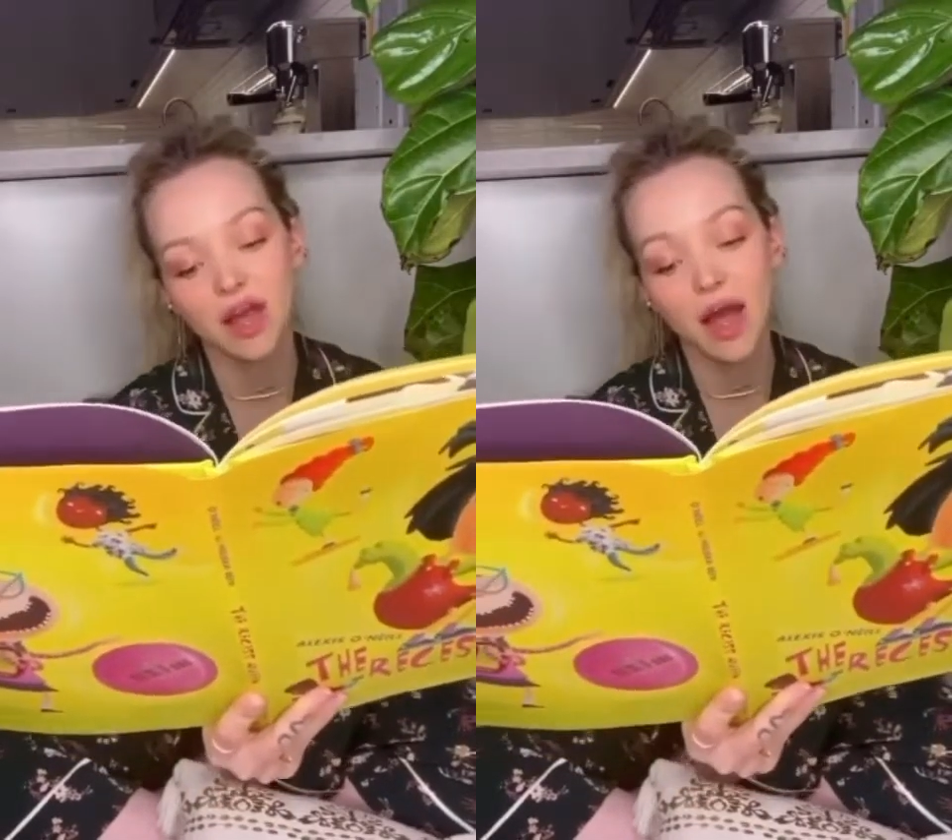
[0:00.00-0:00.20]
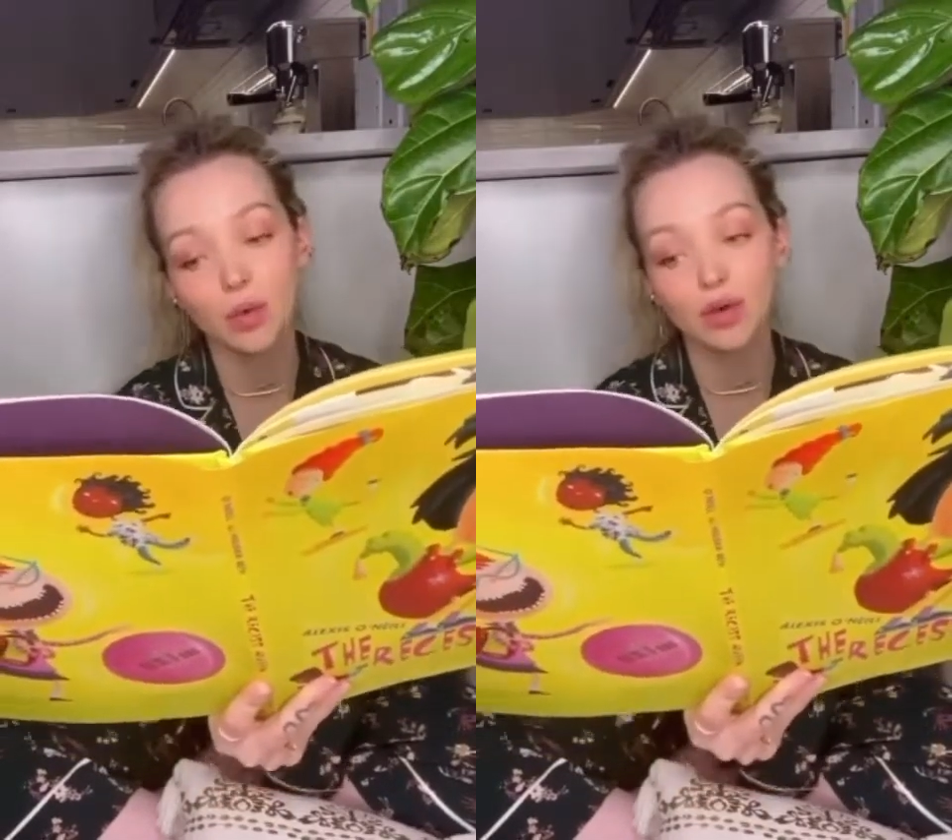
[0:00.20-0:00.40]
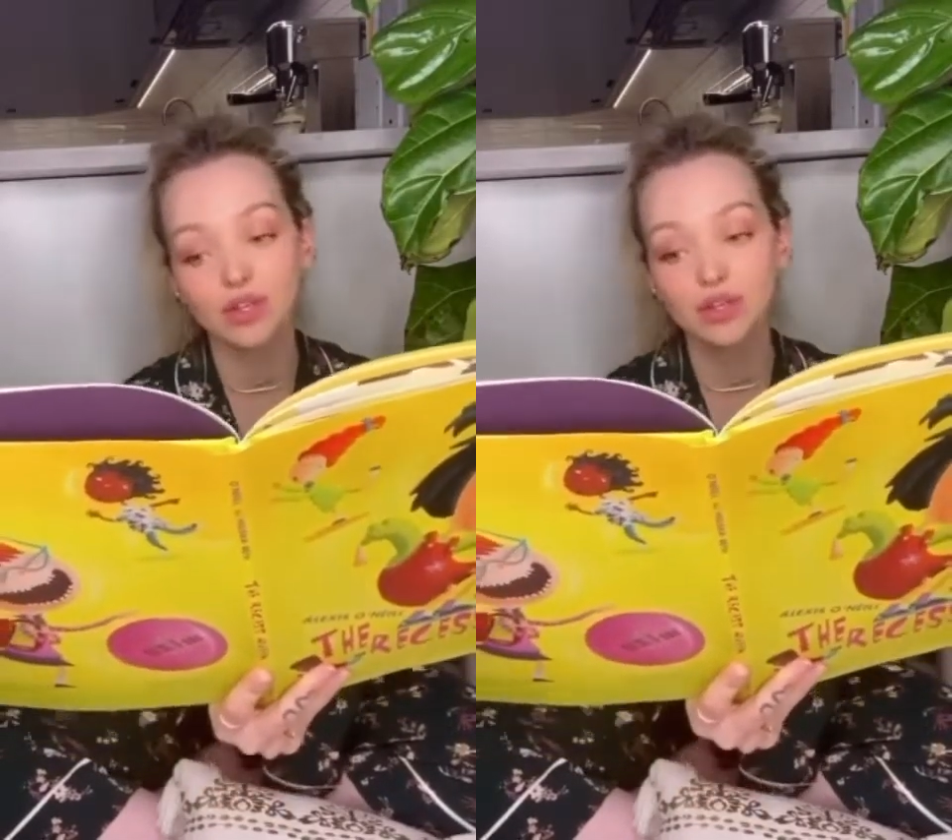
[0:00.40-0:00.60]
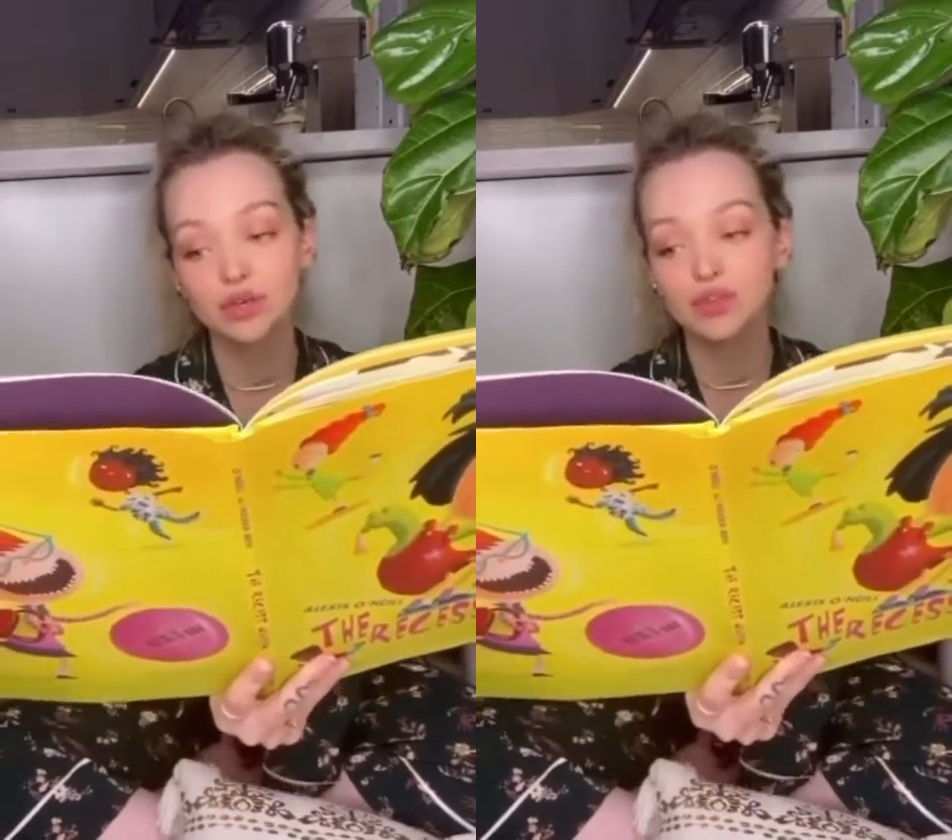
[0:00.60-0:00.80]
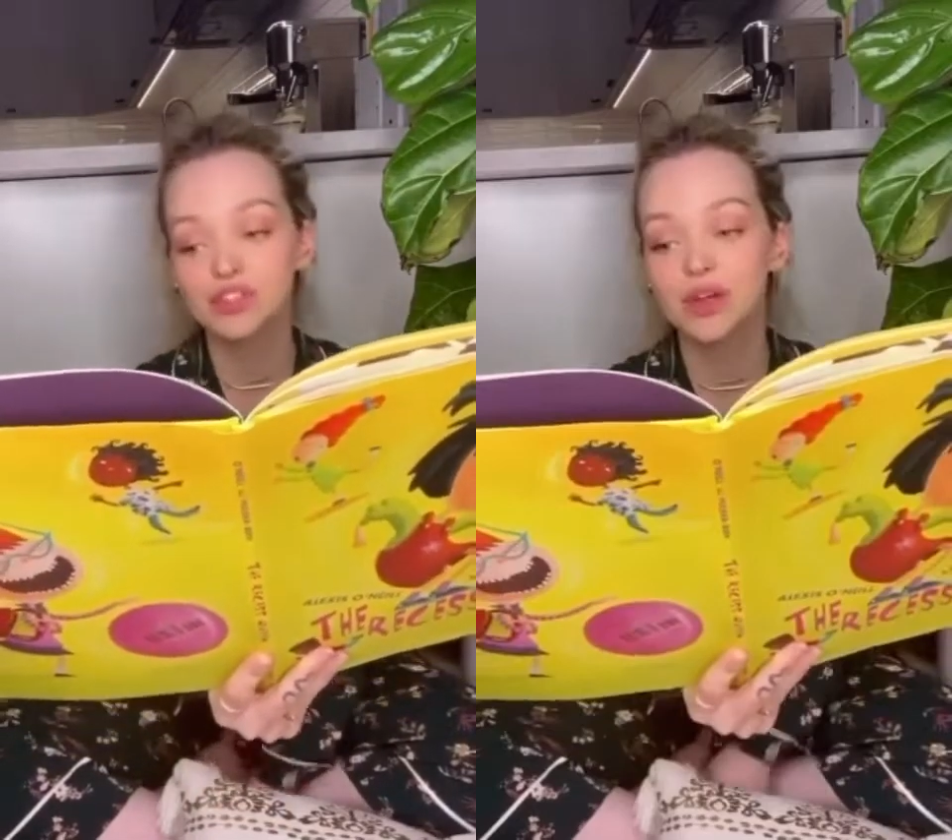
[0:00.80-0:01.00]
I want you
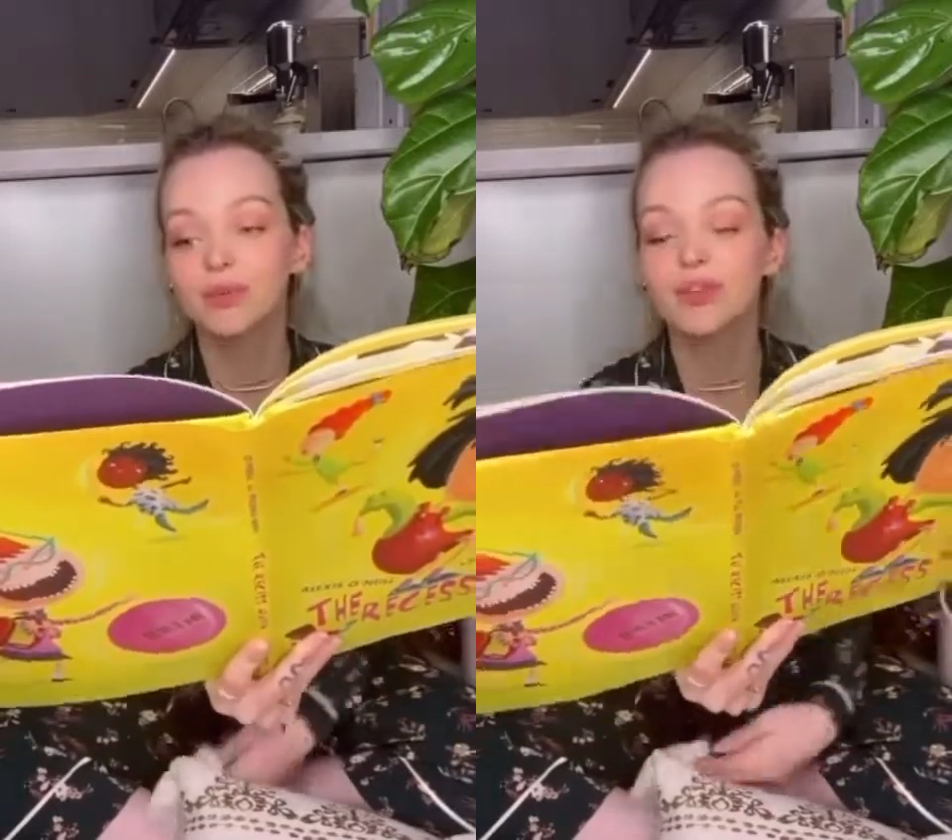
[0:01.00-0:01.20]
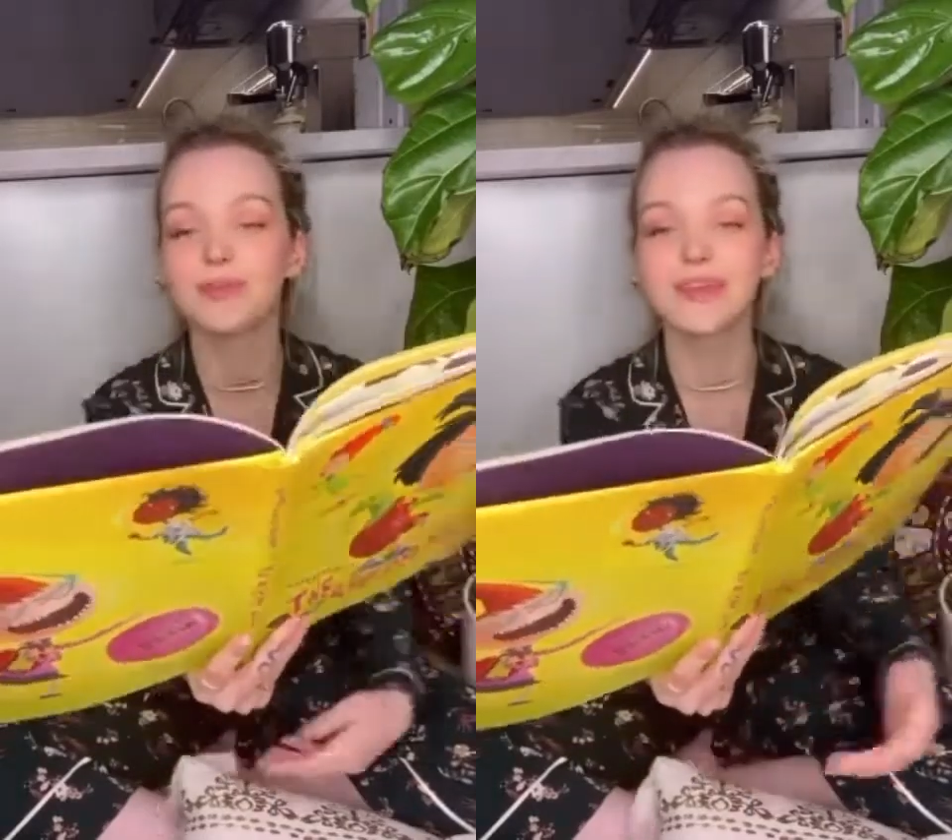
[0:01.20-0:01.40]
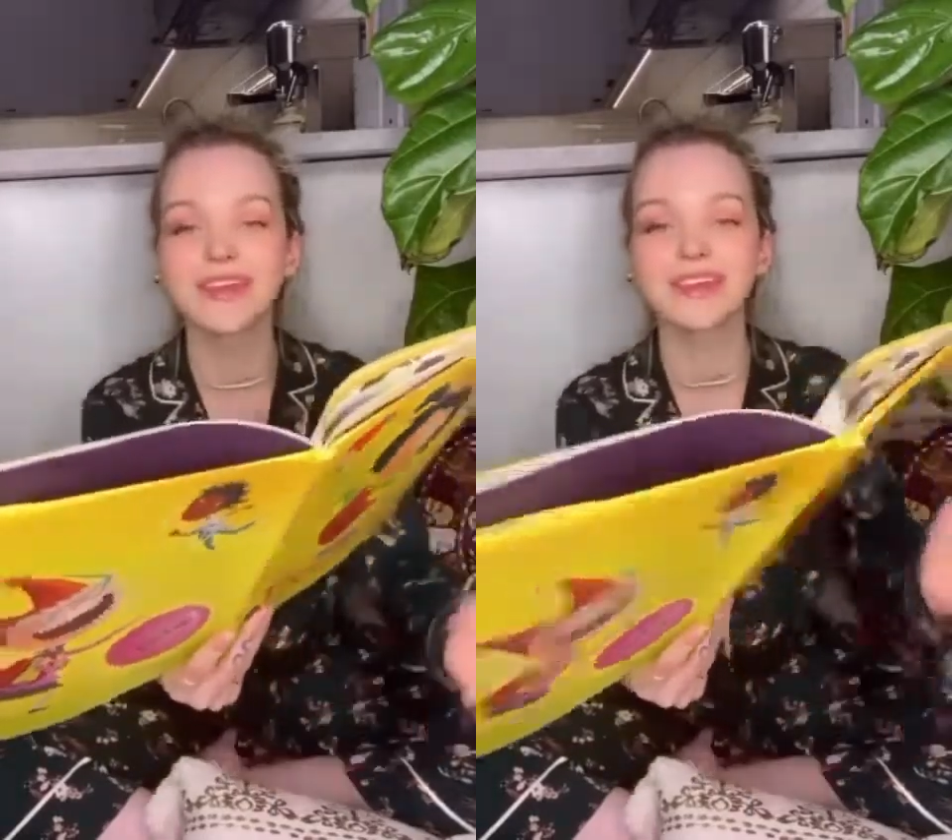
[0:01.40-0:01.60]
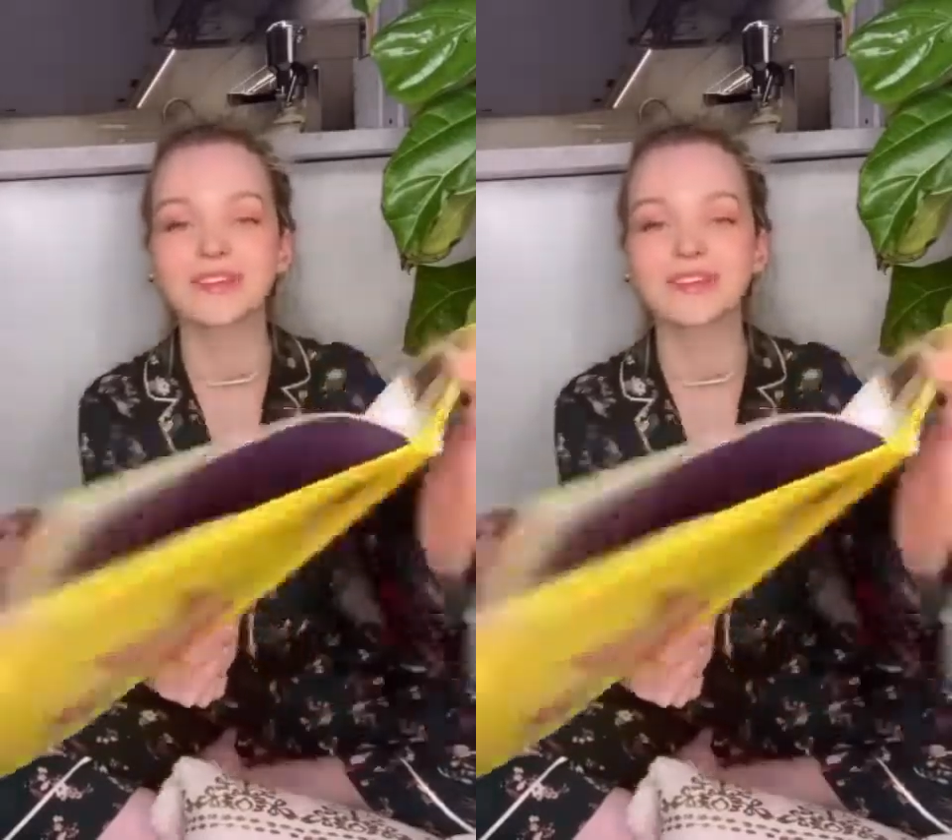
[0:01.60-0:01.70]
to jump with me.